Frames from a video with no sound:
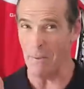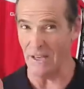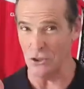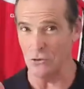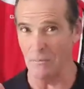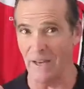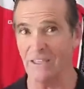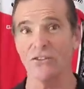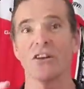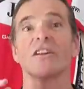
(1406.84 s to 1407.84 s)
batch you make
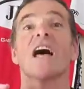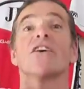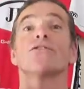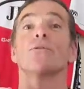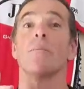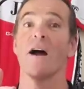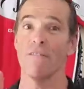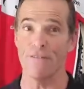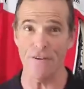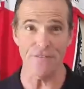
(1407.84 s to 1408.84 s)
is going to last you
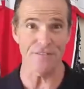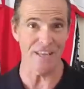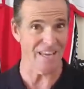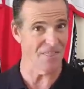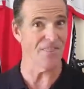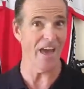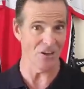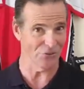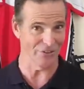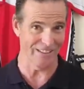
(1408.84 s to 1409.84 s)
about
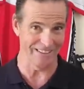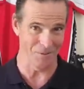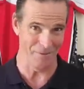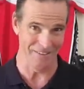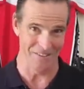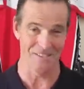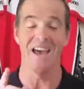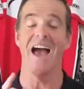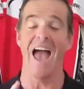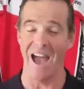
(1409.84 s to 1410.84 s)
15,000 kilometers.
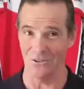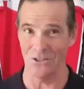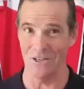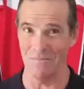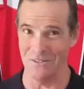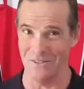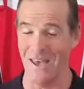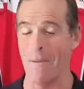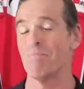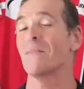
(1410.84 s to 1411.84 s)
How cheap is
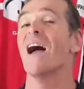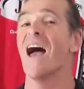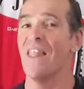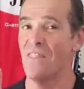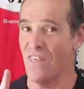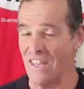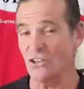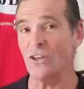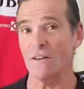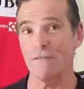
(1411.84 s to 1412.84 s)
that? Then
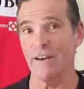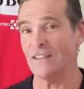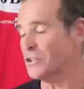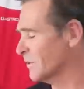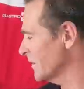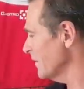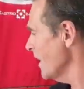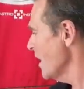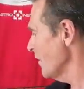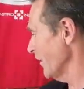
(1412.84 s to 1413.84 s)
you can factor in
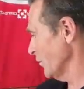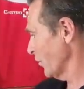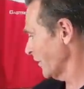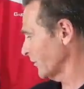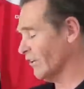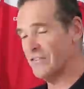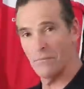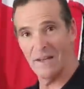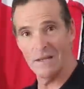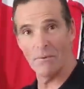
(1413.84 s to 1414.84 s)
that you're going to save
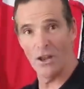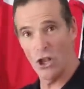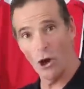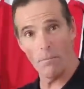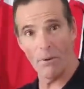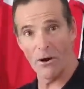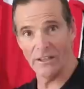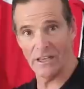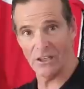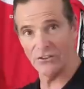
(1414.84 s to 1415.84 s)
money by not
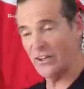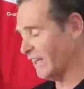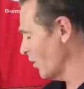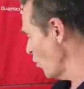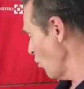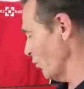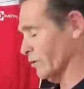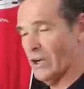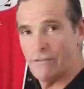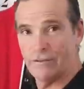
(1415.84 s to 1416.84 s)
buying a cassette
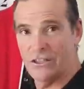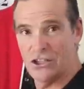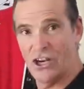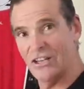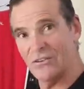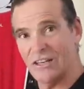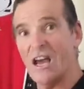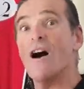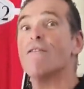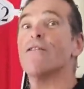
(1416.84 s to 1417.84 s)
or a front
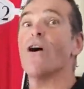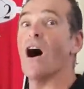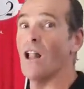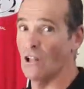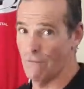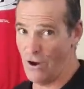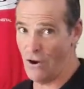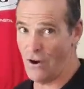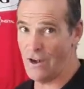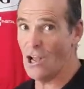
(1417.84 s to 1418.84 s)
chainring for a
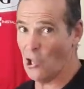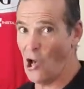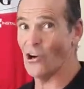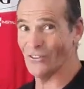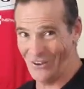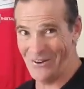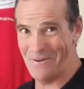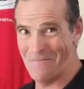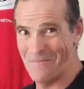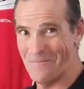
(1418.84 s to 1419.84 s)
very long time.